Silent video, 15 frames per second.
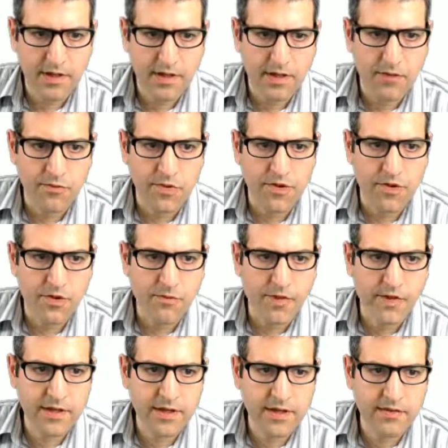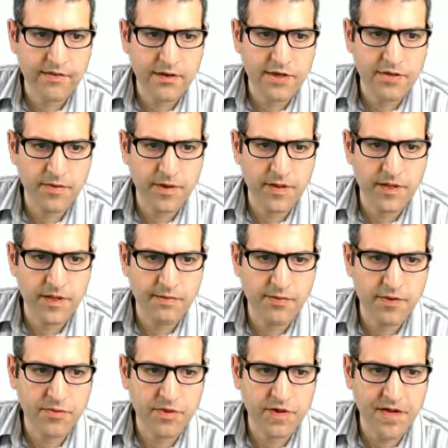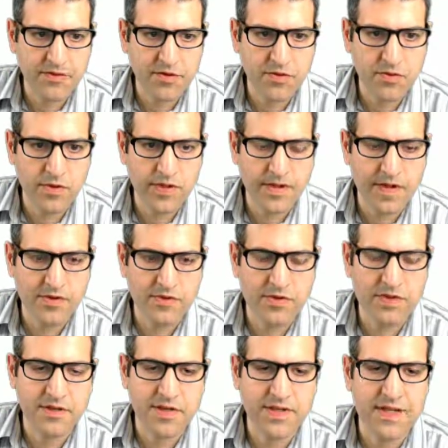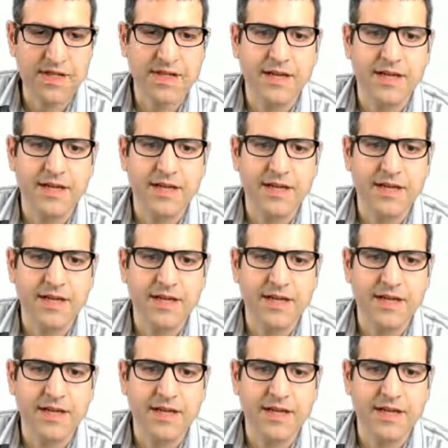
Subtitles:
we're doing the virtual link between router 2 and router 3.